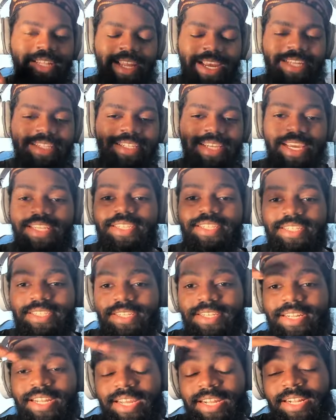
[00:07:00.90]
like takes it
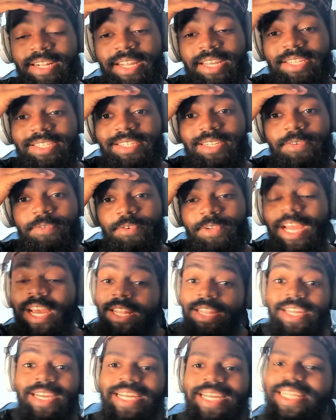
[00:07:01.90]
to that next level,
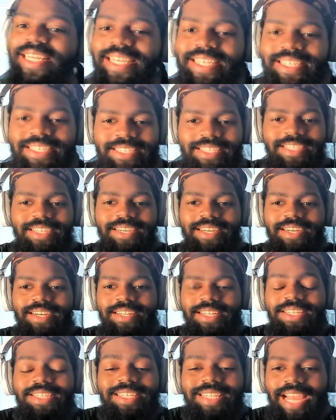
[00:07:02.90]
look at this.
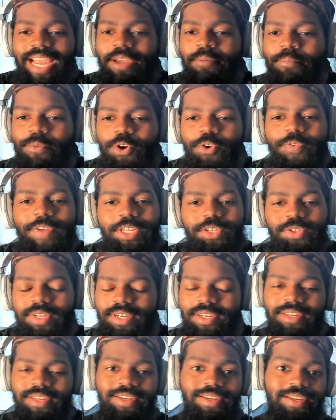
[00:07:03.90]
This is like movie
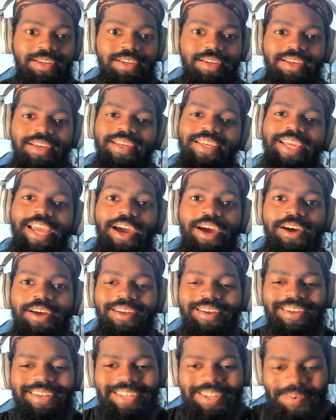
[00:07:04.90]

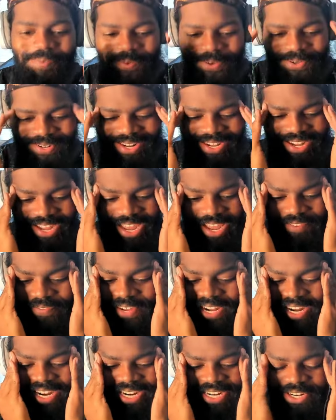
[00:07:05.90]
y'all, come on now. If
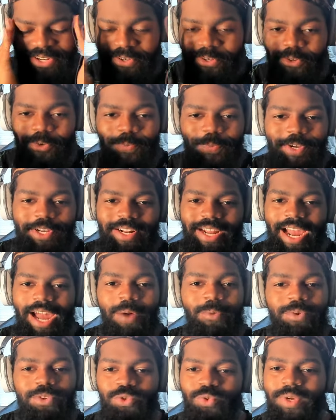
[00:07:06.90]
I ain't know no better, I
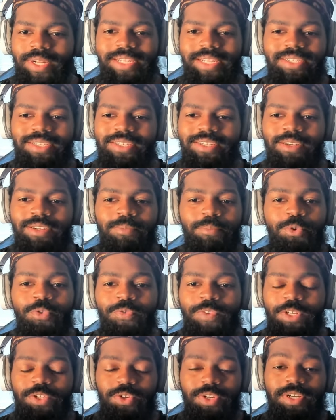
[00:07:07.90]
will swear this is a
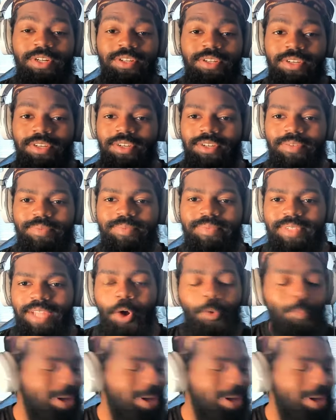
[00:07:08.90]
movie trailer. Oh